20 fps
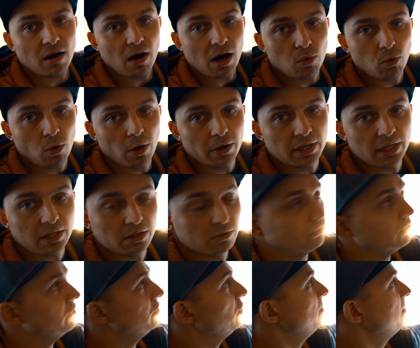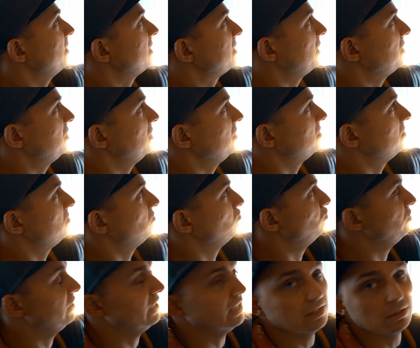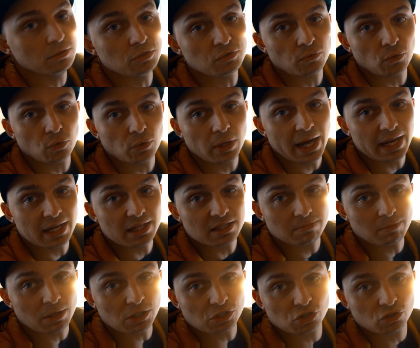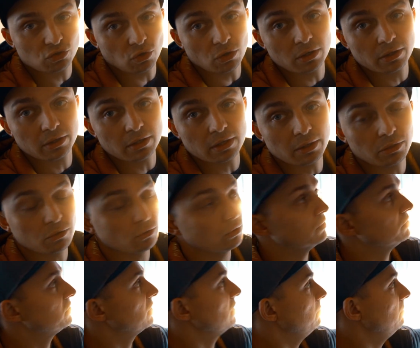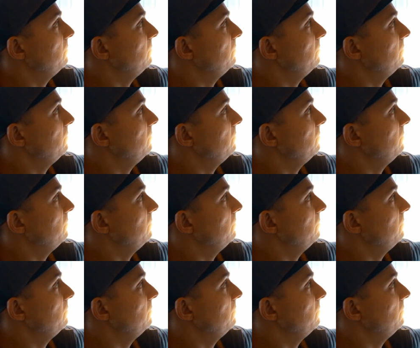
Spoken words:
I want in the room. It's actually really useful, and it's much stronger than I thought it was going to